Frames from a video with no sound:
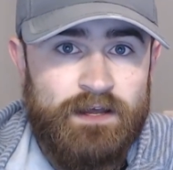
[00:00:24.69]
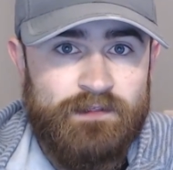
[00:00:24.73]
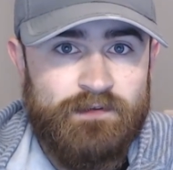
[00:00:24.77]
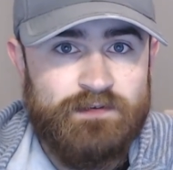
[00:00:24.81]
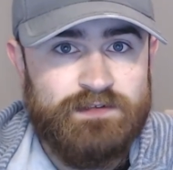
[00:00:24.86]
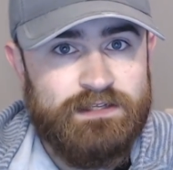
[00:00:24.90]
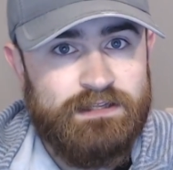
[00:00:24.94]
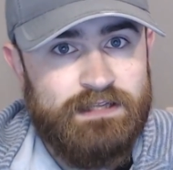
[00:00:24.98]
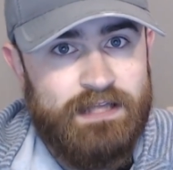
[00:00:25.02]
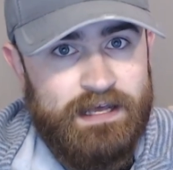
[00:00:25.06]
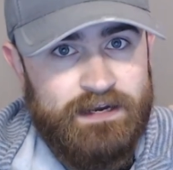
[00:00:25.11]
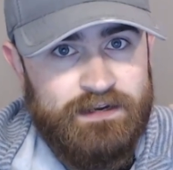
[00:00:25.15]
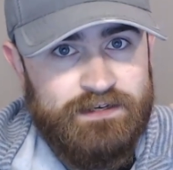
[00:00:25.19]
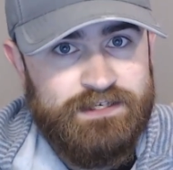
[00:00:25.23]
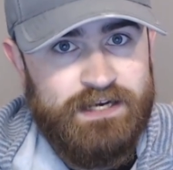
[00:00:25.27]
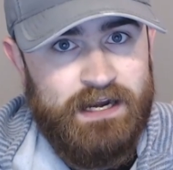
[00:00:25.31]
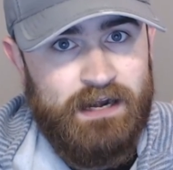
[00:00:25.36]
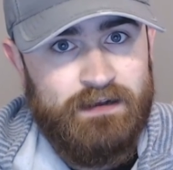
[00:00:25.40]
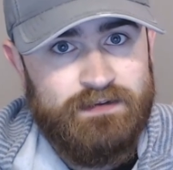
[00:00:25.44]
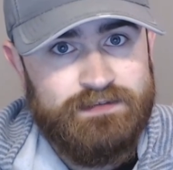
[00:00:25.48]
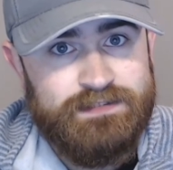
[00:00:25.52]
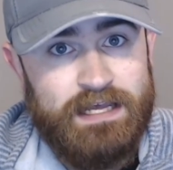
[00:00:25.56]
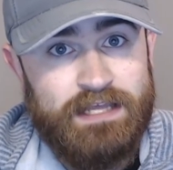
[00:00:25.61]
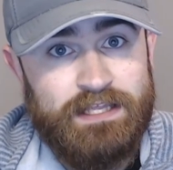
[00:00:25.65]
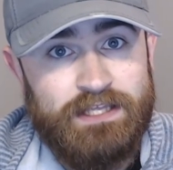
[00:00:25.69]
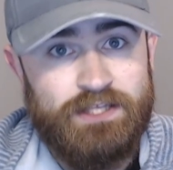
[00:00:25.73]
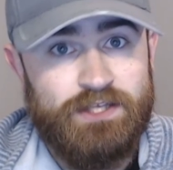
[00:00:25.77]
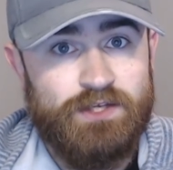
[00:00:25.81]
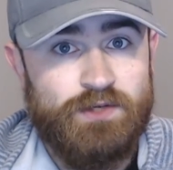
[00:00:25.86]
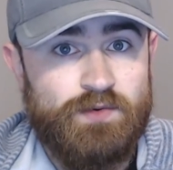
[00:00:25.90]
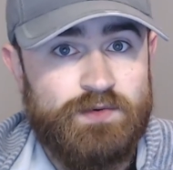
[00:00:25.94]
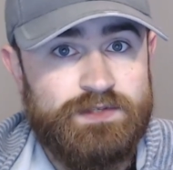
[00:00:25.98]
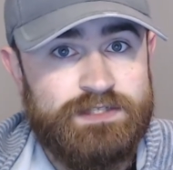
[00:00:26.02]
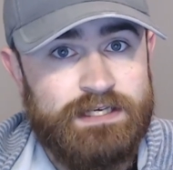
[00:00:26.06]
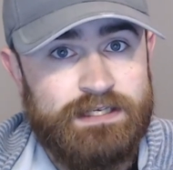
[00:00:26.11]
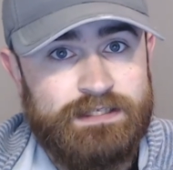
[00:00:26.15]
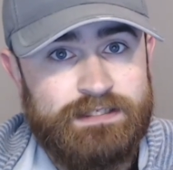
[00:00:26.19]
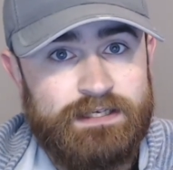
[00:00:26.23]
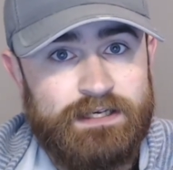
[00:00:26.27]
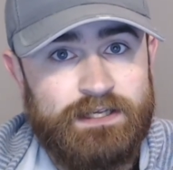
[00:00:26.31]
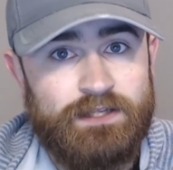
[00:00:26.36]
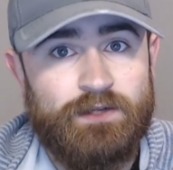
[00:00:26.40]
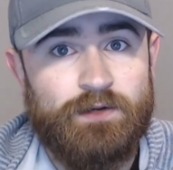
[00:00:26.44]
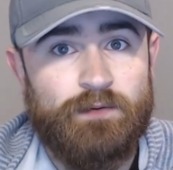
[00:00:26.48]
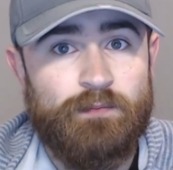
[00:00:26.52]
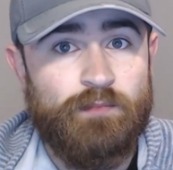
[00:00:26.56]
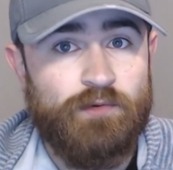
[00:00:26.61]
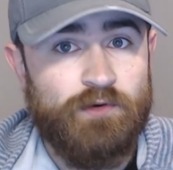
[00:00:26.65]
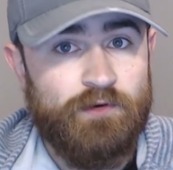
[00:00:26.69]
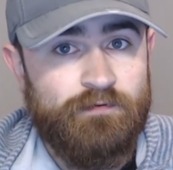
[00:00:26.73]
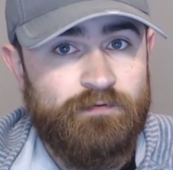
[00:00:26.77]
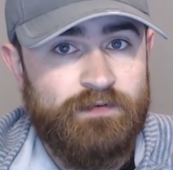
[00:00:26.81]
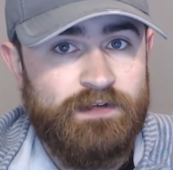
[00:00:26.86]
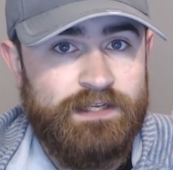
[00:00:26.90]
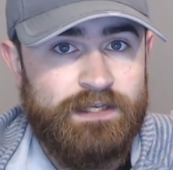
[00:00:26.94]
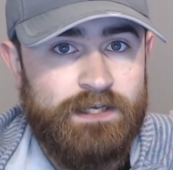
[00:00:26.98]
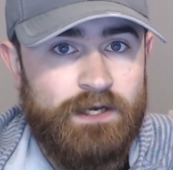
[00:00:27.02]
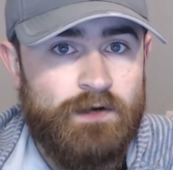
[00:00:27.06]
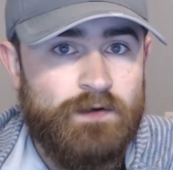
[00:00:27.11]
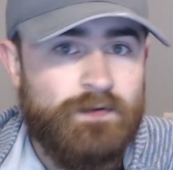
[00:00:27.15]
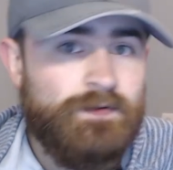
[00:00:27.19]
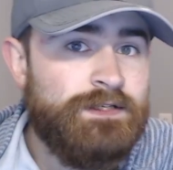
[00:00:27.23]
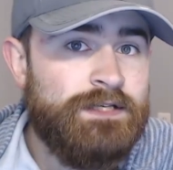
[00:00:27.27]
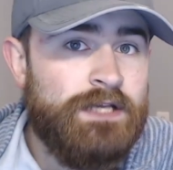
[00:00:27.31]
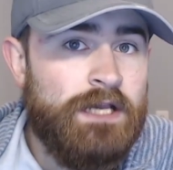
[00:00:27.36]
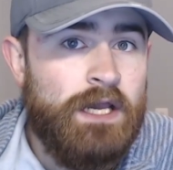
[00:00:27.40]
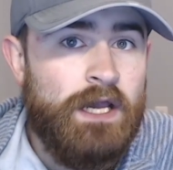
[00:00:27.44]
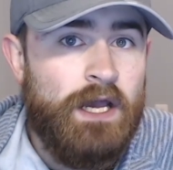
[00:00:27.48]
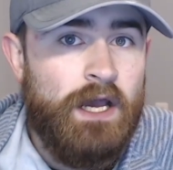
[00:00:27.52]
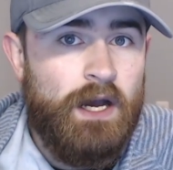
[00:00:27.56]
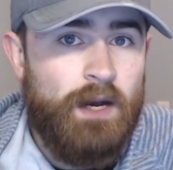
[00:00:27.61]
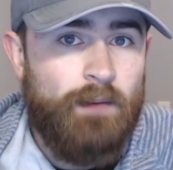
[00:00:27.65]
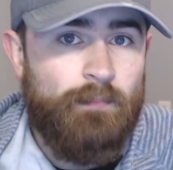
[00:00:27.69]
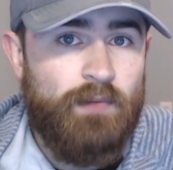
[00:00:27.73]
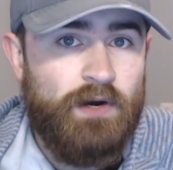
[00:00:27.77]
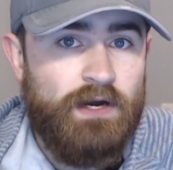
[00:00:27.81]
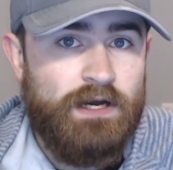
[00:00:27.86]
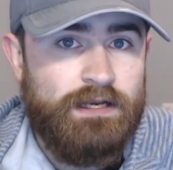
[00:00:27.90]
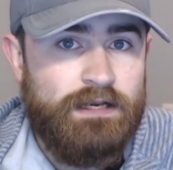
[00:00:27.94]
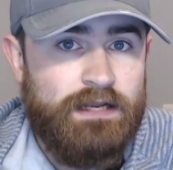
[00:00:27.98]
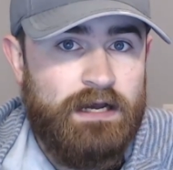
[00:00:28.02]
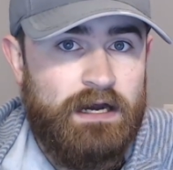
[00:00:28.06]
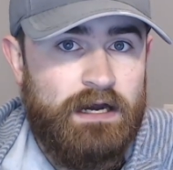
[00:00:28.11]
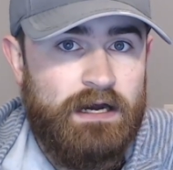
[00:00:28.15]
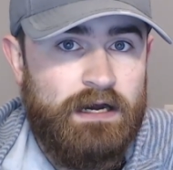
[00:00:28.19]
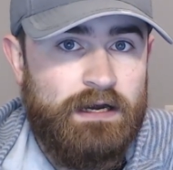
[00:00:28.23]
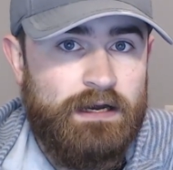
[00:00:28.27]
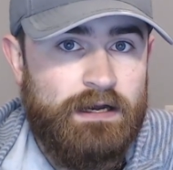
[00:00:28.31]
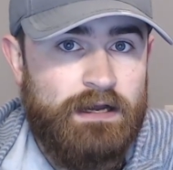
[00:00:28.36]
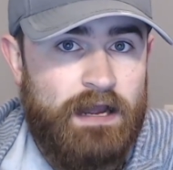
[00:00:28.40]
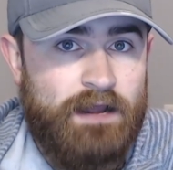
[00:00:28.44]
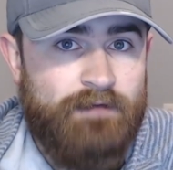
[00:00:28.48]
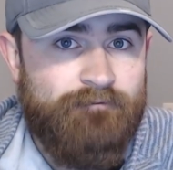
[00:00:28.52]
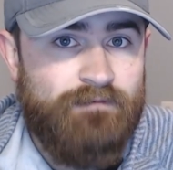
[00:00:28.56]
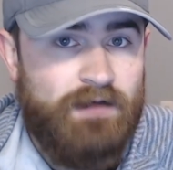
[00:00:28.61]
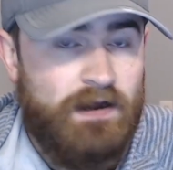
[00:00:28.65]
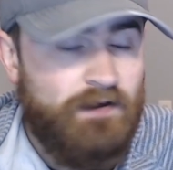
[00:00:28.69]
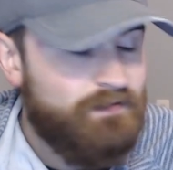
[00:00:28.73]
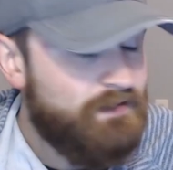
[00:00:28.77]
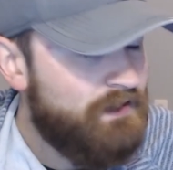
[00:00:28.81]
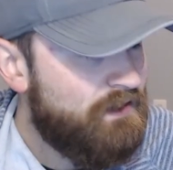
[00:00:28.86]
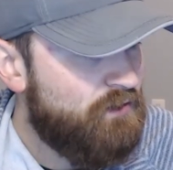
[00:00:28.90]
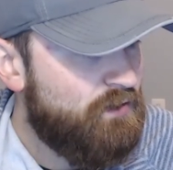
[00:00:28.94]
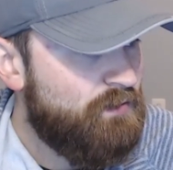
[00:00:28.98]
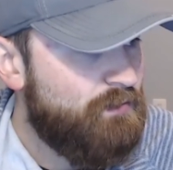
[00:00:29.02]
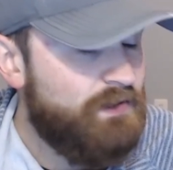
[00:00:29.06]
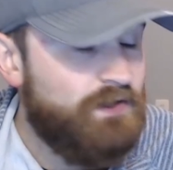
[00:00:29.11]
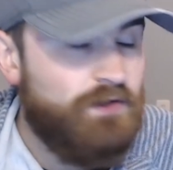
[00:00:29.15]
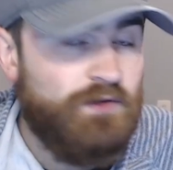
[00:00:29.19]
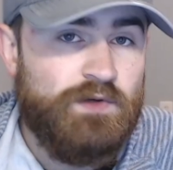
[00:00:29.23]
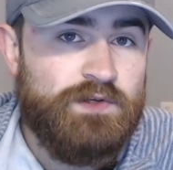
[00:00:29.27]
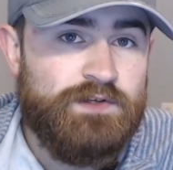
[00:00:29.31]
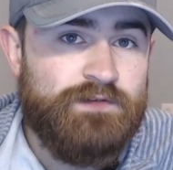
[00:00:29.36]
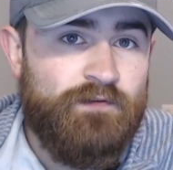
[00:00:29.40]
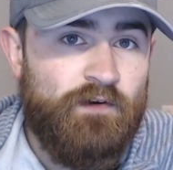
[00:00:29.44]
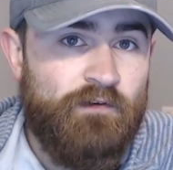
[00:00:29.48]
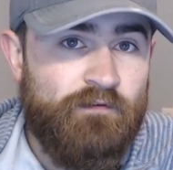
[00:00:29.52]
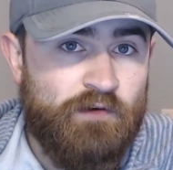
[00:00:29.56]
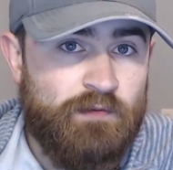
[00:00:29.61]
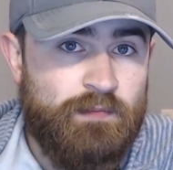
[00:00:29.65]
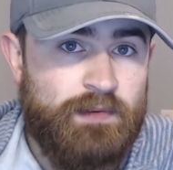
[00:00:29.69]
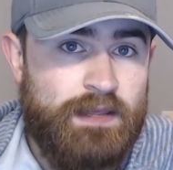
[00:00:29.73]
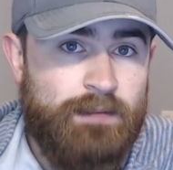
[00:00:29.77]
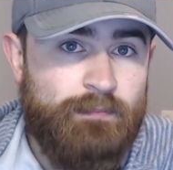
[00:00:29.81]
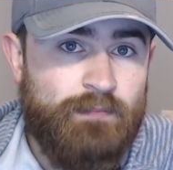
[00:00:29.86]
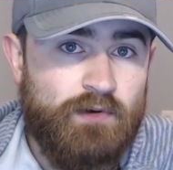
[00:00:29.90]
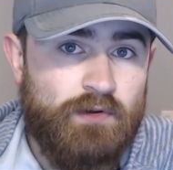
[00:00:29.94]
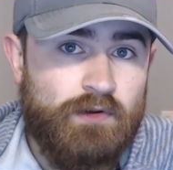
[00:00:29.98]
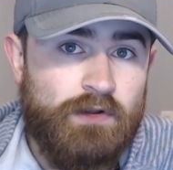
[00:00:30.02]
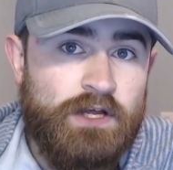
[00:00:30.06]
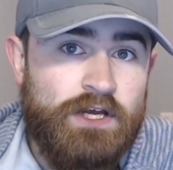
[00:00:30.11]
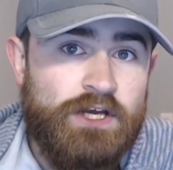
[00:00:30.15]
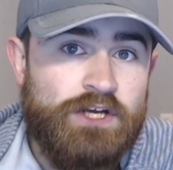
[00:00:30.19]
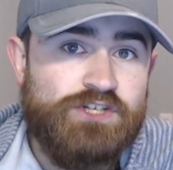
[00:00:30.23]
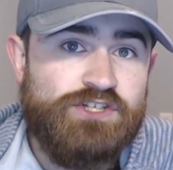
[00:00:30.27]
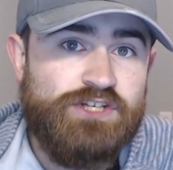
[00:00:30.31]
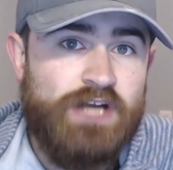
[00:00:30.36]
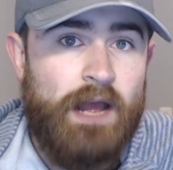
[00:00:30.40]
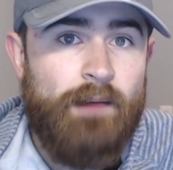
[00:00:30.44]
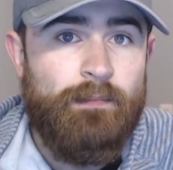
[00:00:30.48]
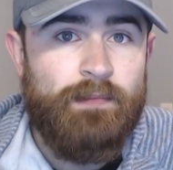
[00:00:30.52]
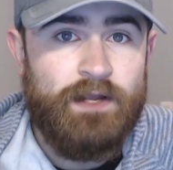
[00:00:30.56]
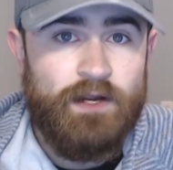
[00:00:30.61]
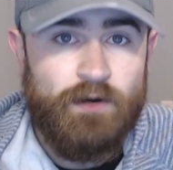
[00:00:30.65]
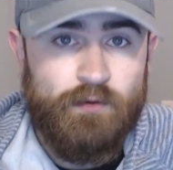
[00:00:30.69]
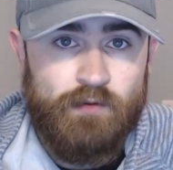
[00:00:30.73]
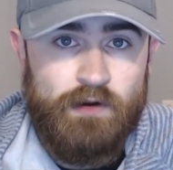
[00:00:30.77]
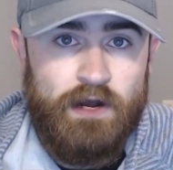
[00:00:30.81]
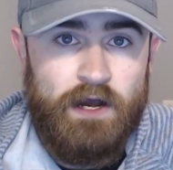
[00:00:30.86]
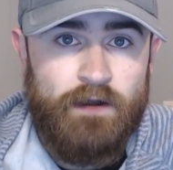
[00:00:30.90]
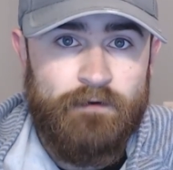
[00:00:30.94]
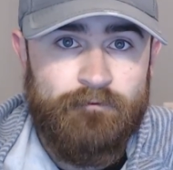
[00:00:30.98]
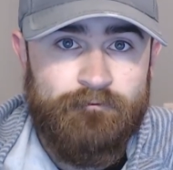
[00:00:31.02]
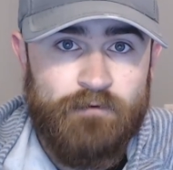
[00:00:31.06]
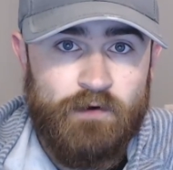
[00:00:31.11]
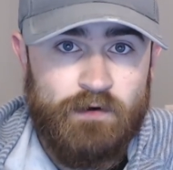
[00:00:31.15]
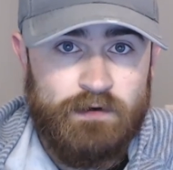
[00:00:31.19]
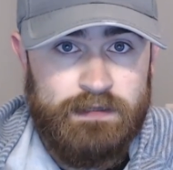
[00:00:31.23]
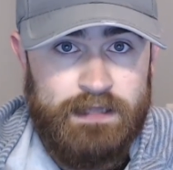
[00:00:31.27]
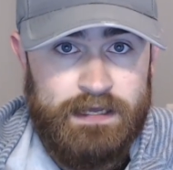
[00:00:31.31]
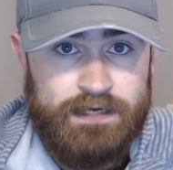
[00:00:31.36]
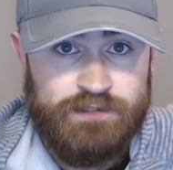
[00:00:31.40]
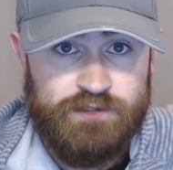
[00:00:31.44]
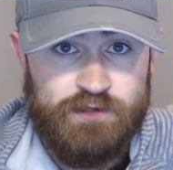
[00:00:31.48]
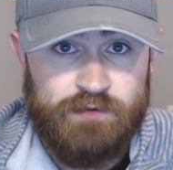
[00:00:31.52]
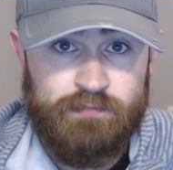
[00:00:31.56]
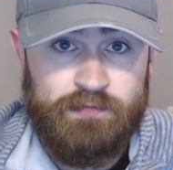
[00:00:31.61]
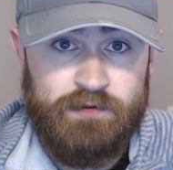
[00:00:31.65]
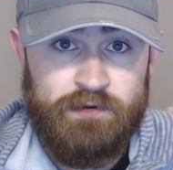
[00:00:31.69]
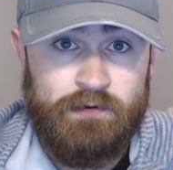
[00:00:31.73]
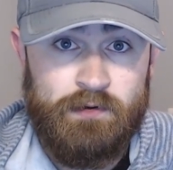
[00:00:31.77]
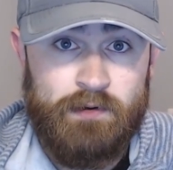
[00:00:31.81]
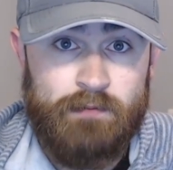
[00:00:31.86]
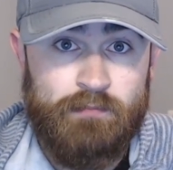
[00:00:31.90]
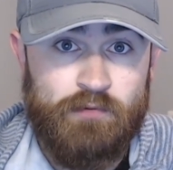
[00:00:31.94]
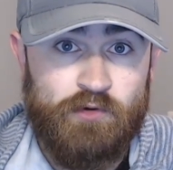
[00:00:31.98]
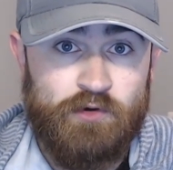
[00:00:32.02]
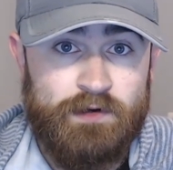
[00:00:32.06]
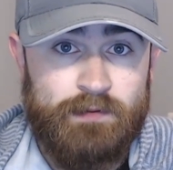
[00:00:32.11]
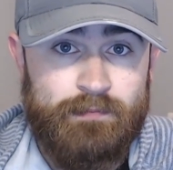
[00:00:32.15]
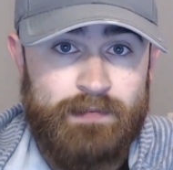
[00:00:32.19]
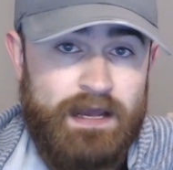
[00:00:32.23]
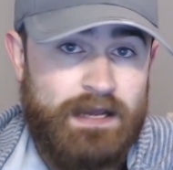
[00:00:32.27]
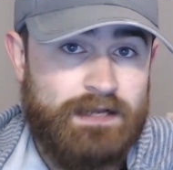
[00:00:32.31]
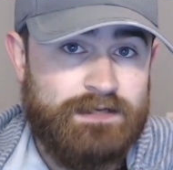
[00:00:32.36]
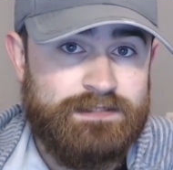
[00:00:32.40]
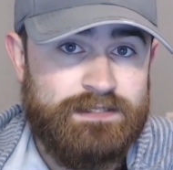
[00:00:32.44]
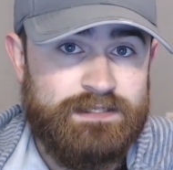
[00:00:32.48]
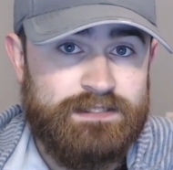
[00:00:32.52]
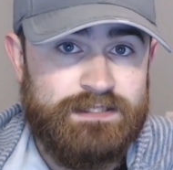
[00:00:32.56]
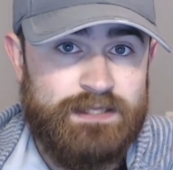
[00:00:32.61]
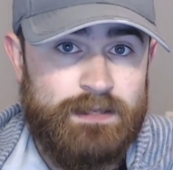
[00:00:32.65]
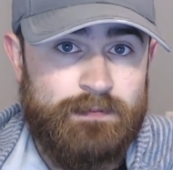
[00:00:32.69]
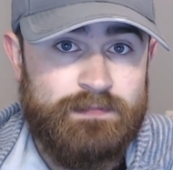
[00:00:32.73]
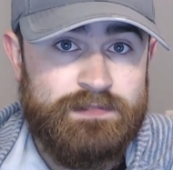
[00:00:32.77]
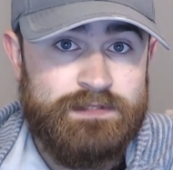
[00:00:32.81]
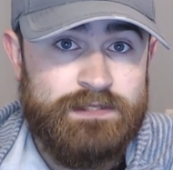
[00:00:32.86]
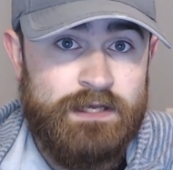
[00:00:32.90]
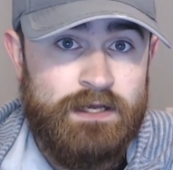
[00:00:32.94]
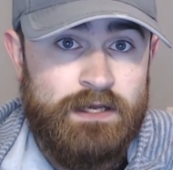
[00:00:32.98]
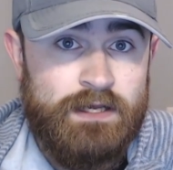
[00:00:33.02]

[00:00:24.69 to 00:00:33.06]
There's a lot of channels that use it in their brew videos, but I found that it would be useful for people shopping around for electric brew in a bag systems